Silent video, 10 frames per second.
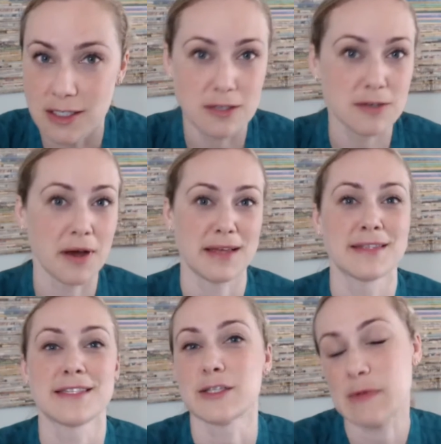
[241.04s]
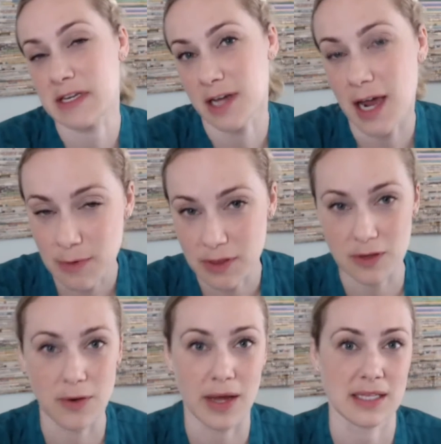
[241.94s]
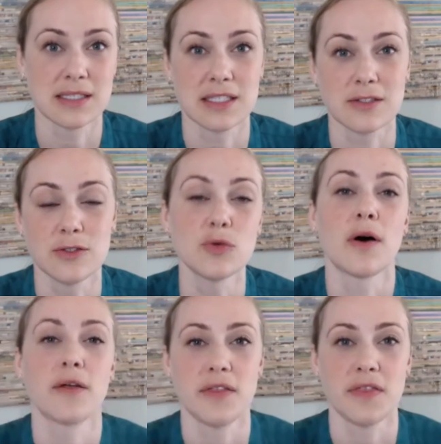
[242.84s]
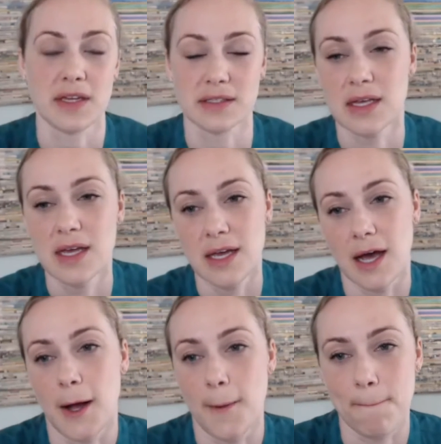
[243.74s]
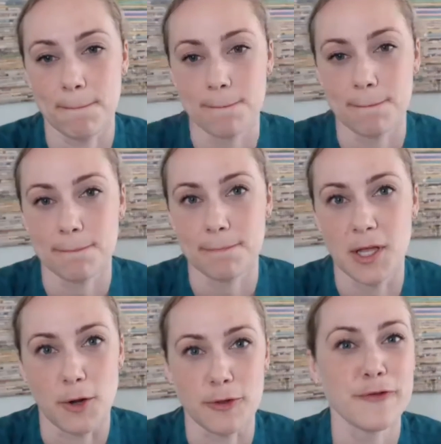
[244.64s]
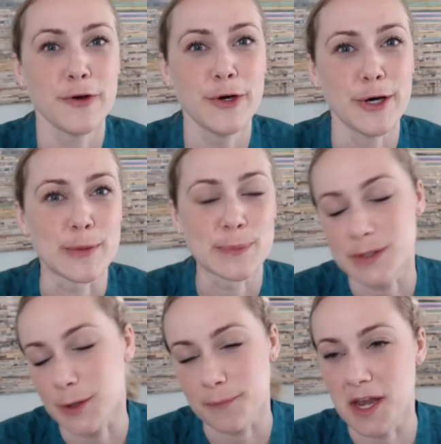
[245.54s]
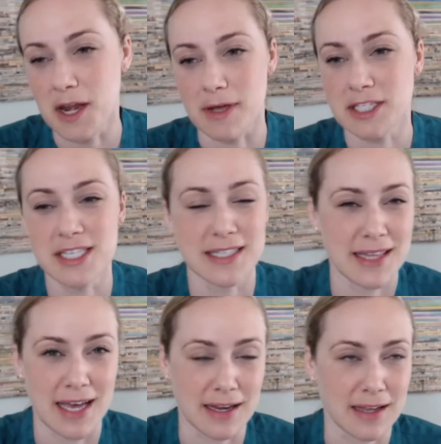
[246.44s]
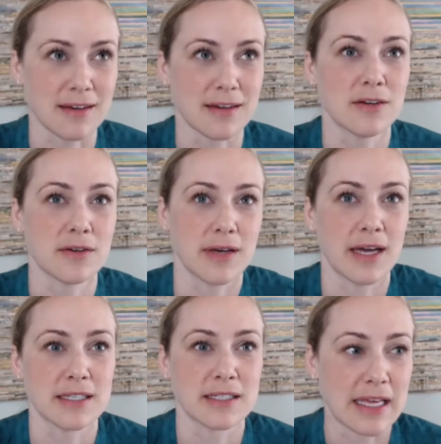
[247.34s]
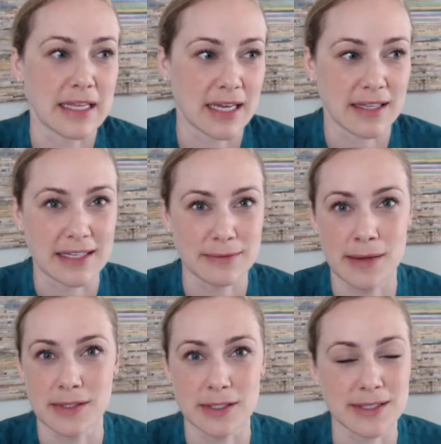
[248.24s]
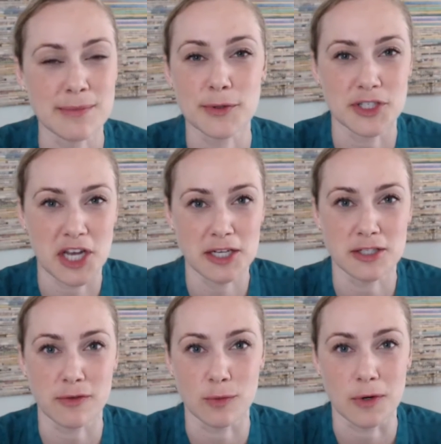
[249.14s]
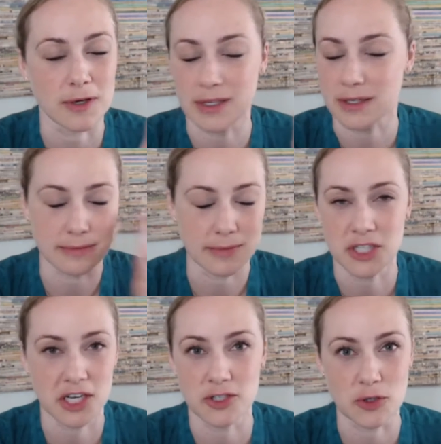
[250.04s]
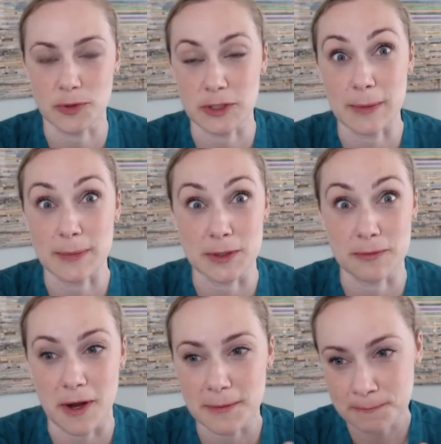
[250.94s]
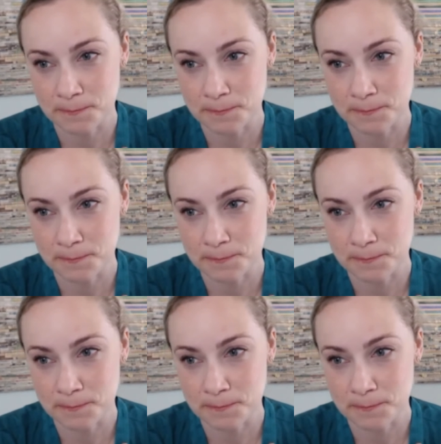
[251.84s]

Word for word: to you. I can still spend time with you. I can still do all the things, um, you know, that feel good. So anyway, she said that, and I thought, oh, I just like that. Like sometimes a simple change of a word can change your perception, right?